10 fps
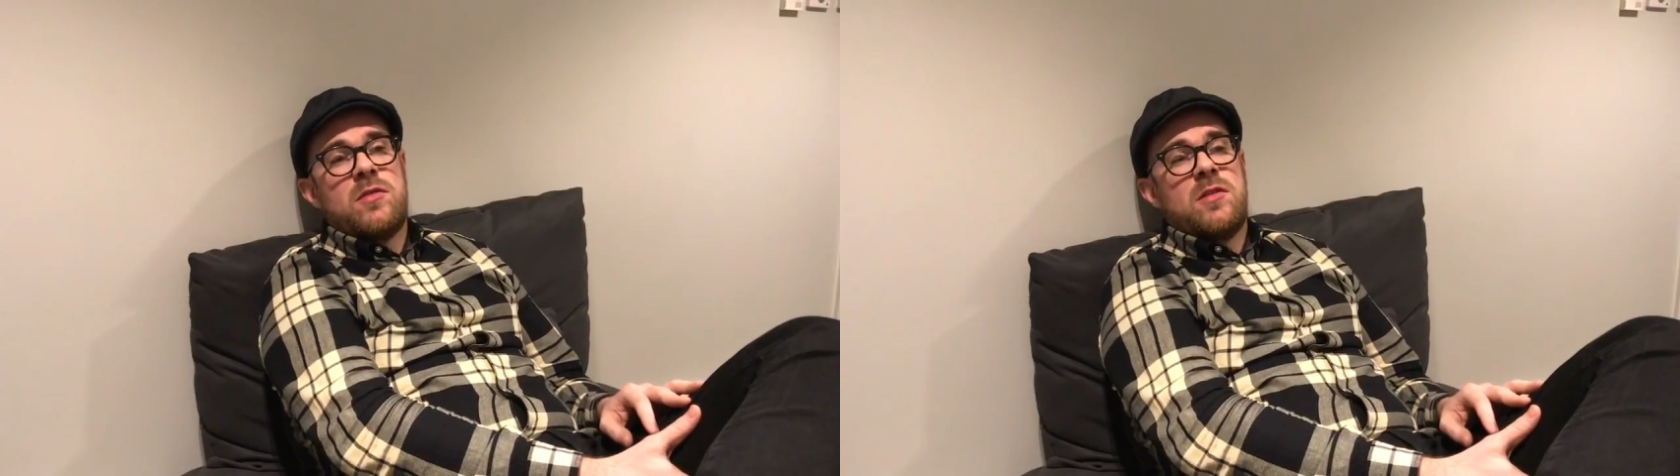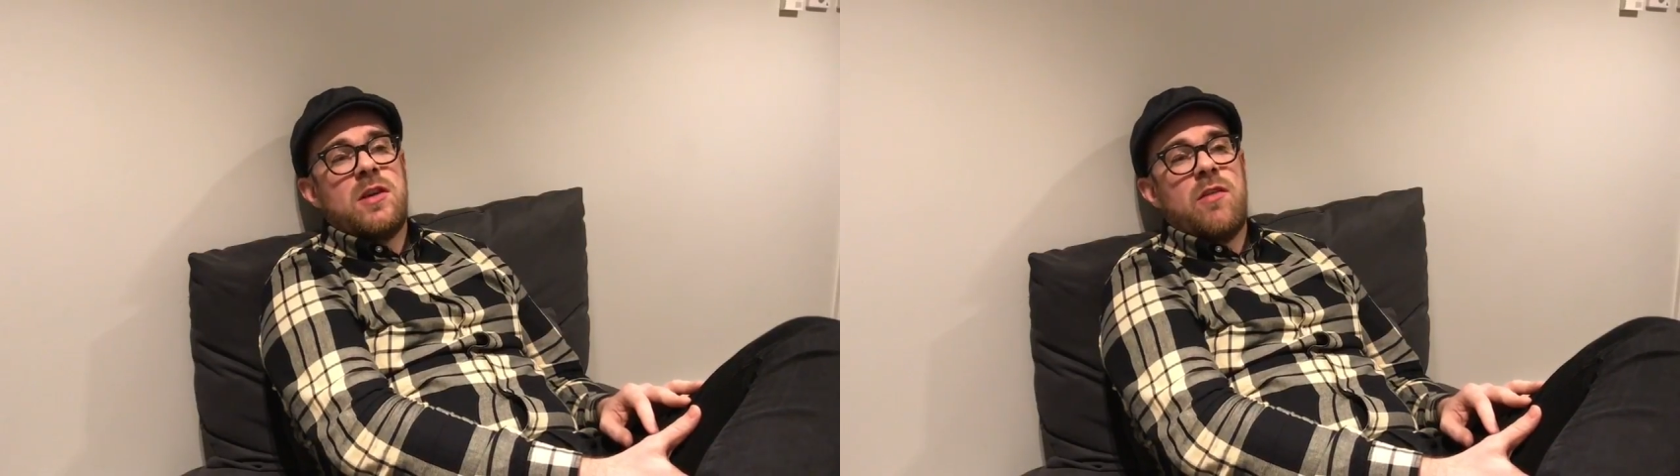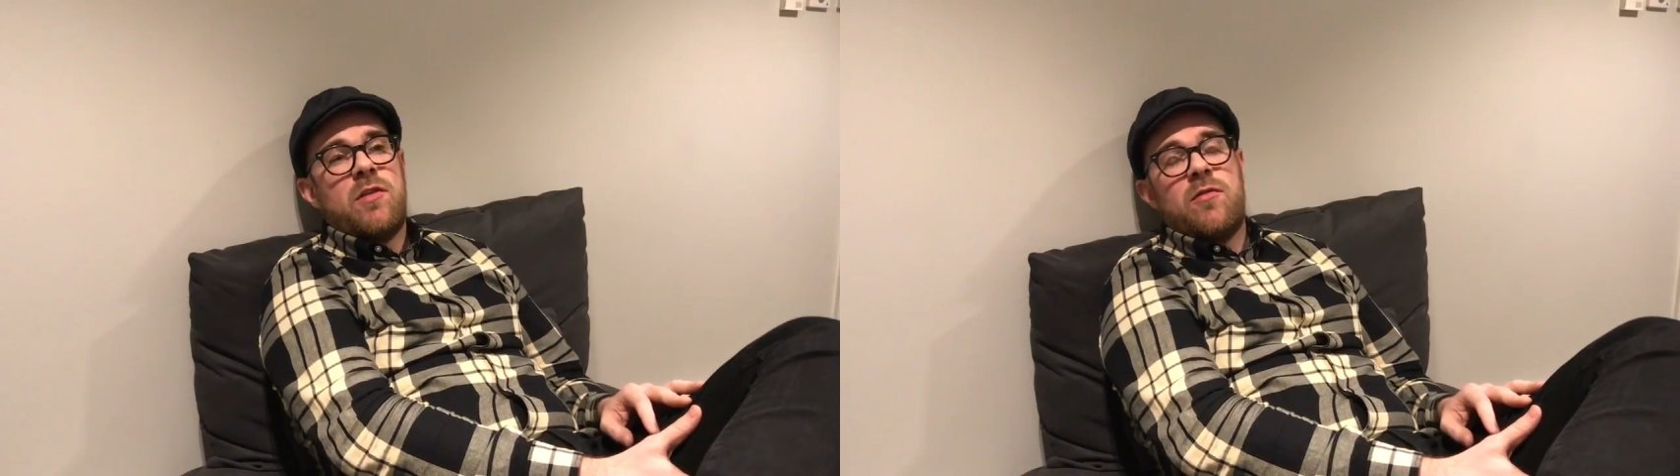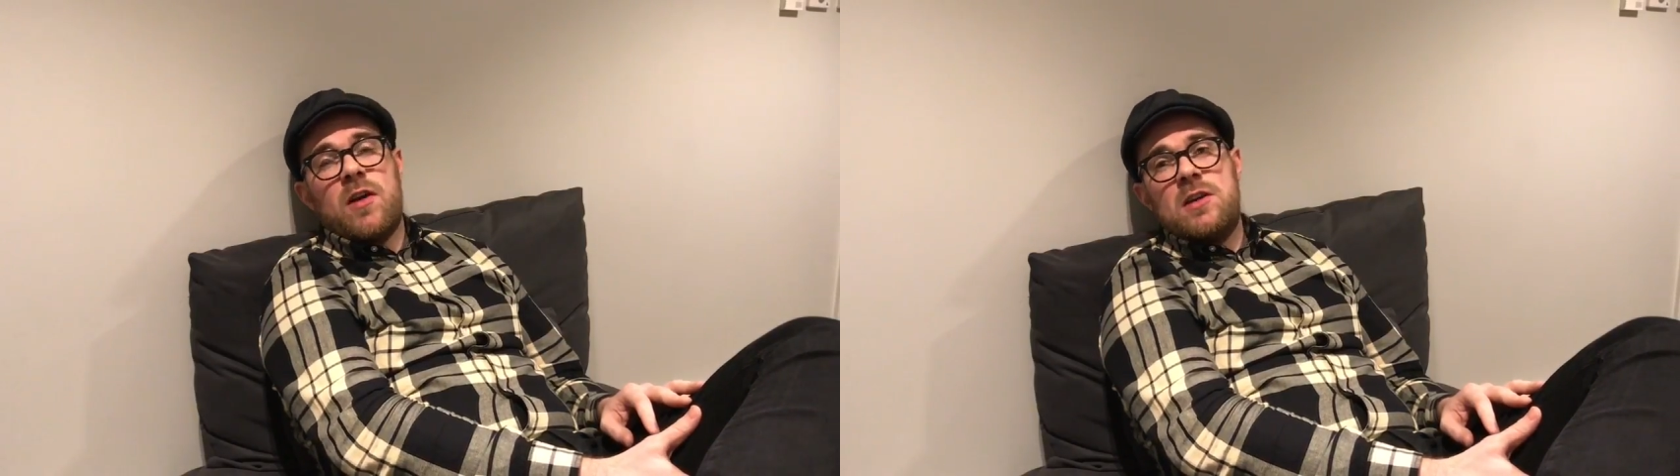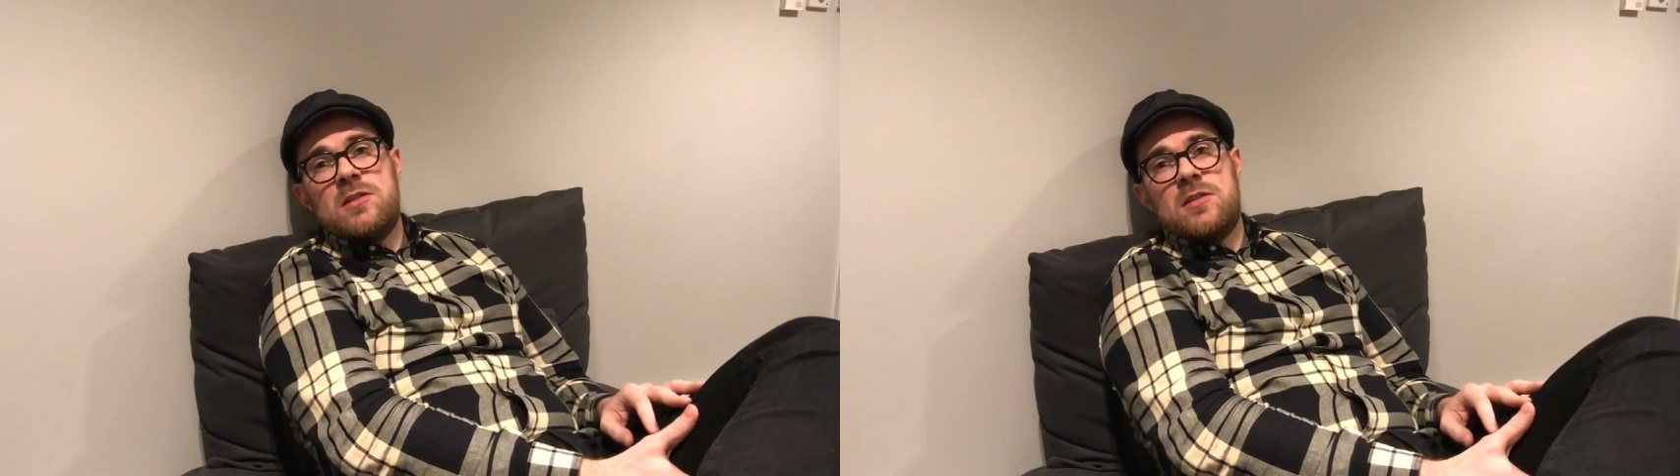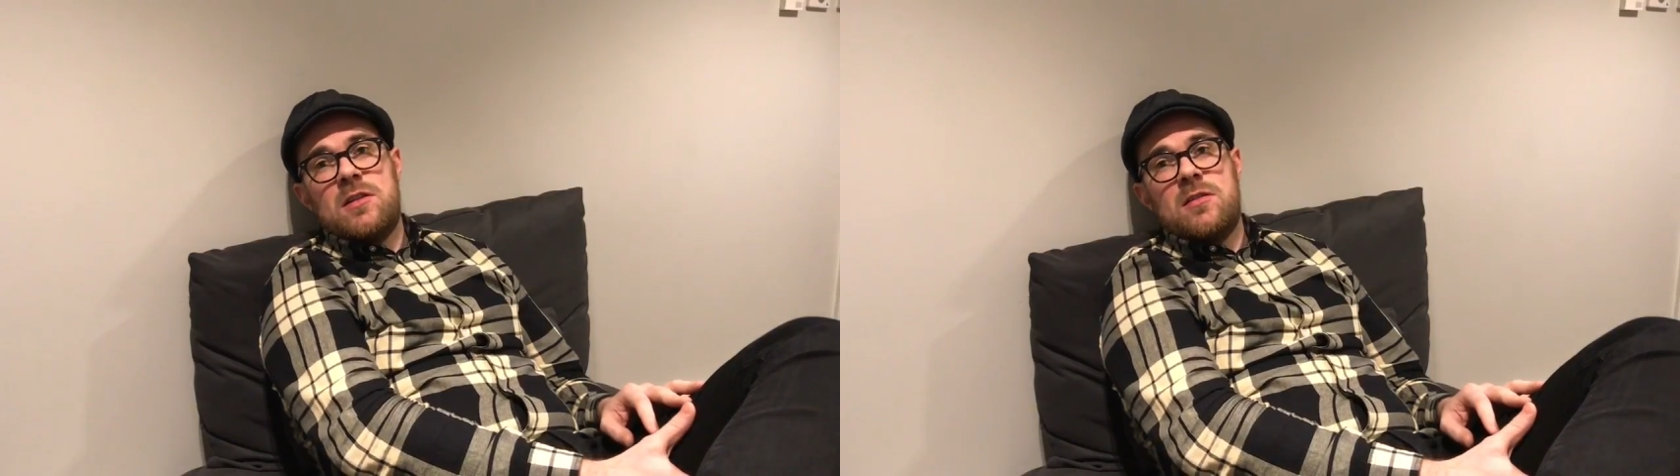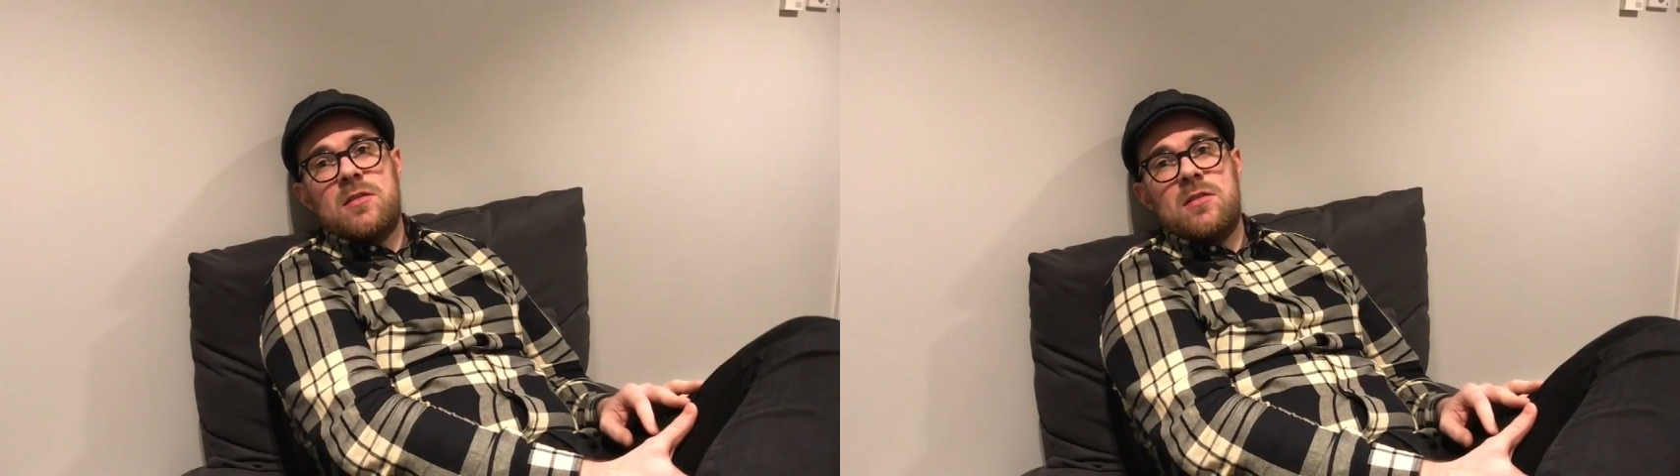To give advice to